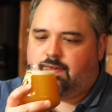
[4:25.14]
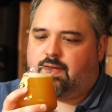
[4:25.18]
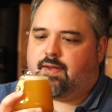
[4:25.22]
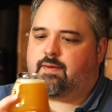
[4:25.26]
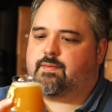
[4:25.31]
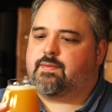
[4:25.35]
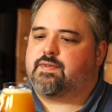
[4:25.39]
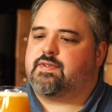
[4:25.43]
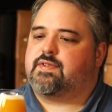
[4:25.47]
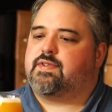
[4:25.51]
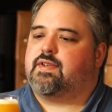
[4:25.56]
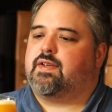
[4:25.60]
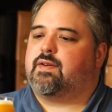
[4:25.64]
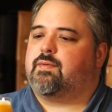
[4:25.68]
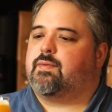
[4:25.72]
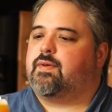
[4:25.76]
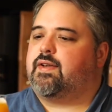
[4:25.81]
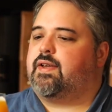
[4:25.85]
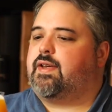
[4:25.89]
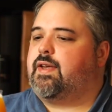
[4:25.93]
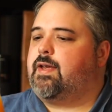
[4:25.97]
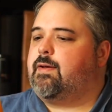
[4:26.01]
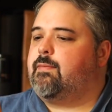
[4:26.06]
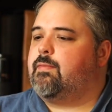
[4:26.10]
I was sick when
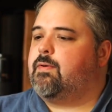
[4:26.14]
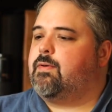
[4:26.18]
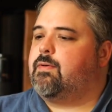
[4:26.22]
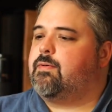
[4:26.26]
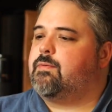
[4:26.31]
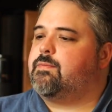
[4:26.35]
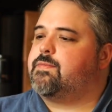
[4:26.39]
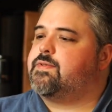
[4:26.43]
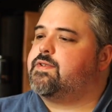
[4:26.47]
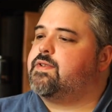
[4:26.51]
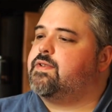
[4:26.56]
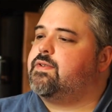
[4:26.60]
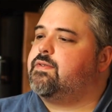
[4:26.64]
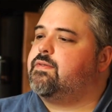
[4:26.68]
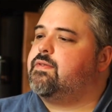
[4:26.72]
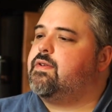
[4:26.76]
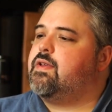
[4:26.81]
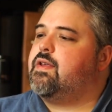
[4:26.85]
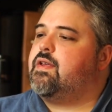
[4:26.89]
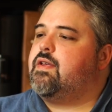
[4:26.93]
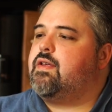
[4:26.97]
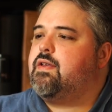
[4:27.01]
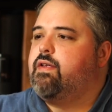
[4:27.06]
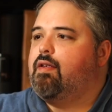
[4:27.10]
I came home, so.
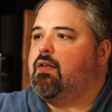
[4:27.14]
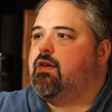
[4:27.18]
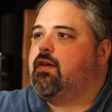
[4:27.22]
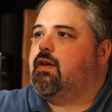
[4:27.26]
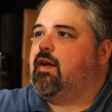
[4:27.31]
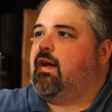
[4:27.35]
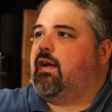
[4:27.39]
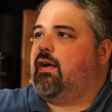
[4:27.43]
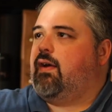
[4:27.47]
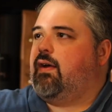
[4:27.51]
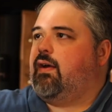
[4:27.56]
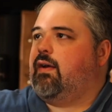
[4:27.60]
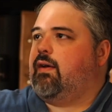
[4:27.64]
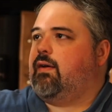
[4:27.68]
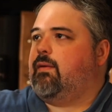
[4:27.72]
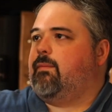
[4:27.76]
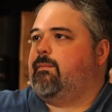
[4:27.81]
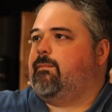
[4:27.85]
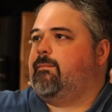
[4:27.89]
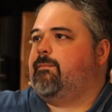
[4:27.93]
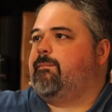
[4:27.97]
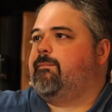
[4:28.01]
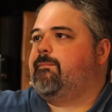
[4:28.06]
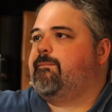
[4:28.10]

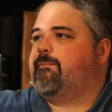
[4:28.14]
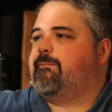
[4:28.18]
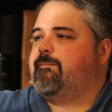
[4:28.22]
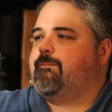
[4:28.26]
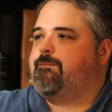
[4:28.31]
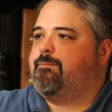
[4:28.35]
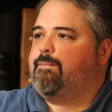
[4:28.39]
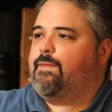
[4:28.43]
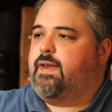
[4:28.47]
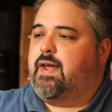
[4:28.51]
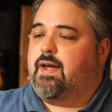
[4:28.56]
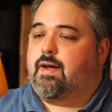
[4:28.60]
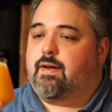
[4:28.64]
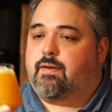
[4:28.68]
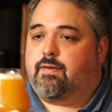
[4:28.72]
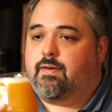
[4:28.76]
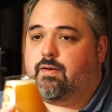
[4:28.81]
Yeah,